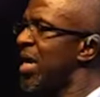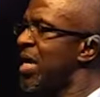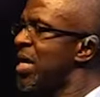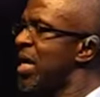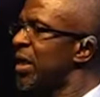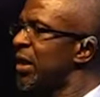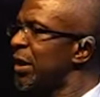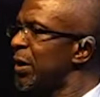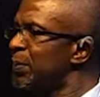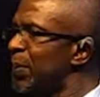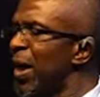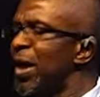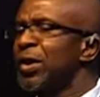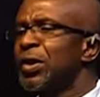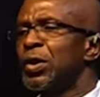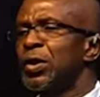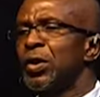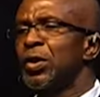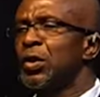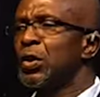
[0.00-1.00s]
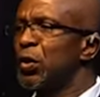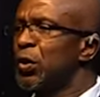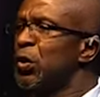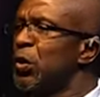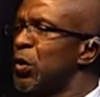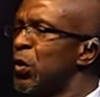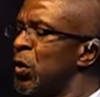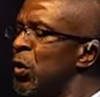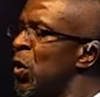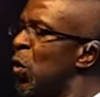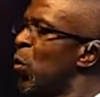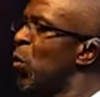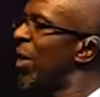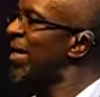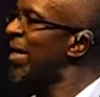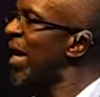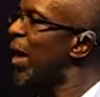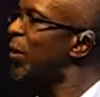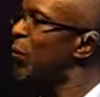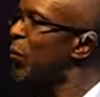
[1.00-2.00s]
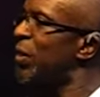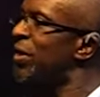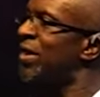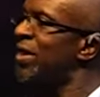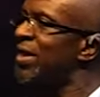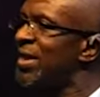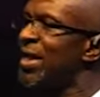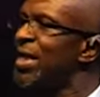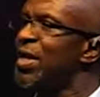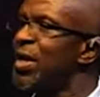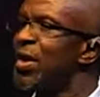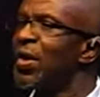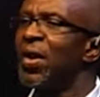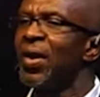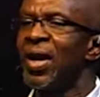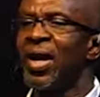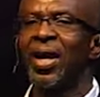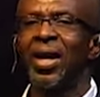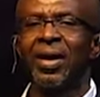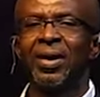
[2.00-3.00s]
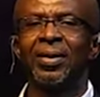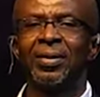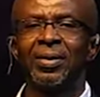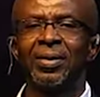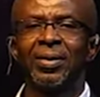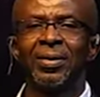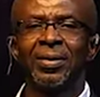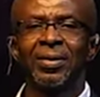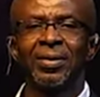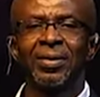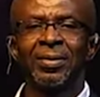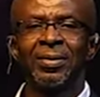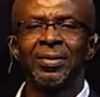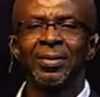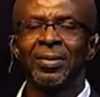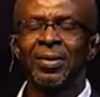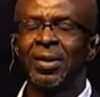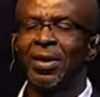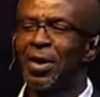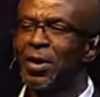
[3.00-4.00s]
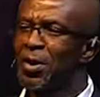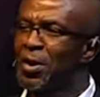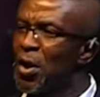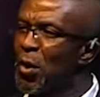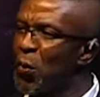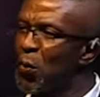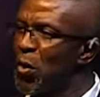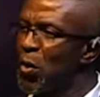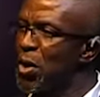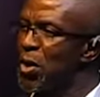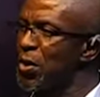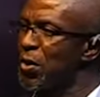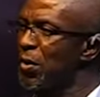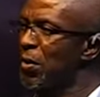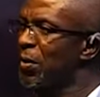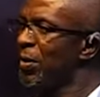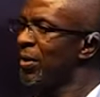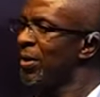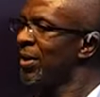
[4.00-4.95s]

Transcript: and he expects you to do, with that which is in your hand. Not when